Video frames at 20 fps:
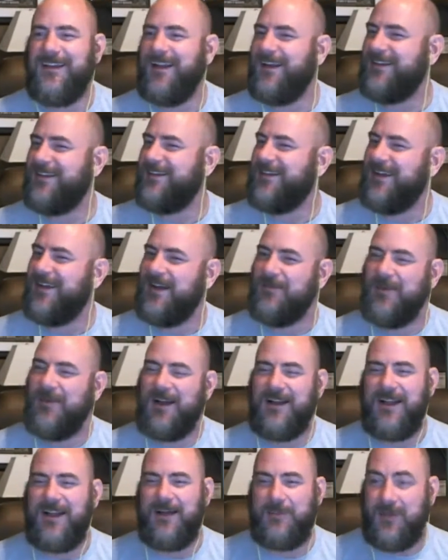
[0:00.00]
Next day I
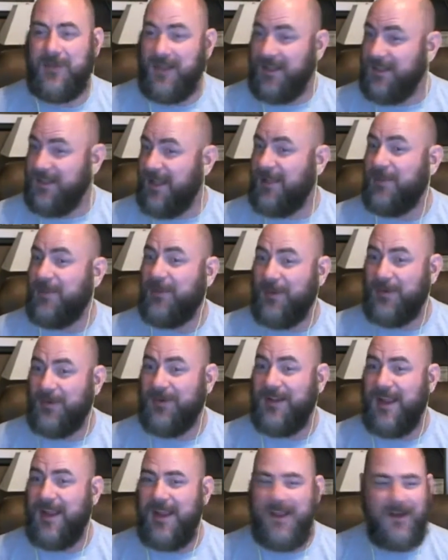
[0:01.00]
might not, but like that third
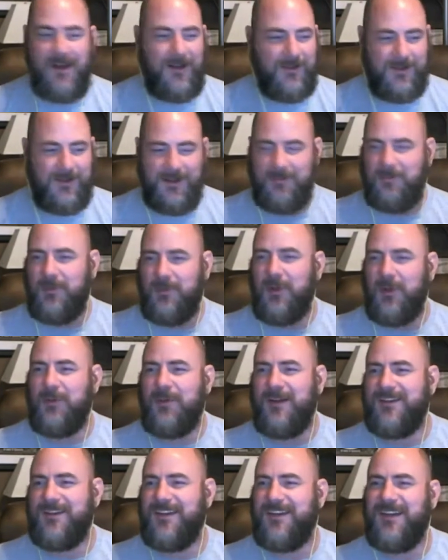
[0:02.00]
day, all of a sudden, boom,
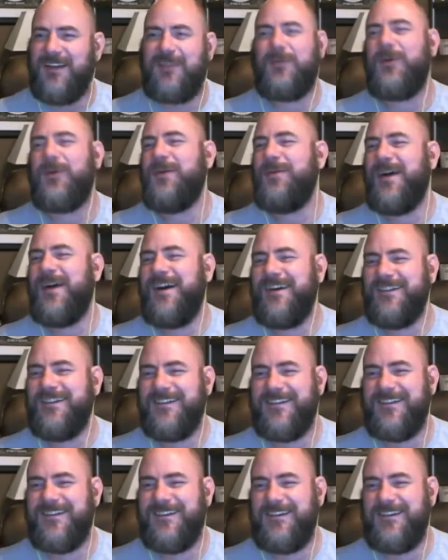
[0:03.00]
I'll see like 3 pounds. It's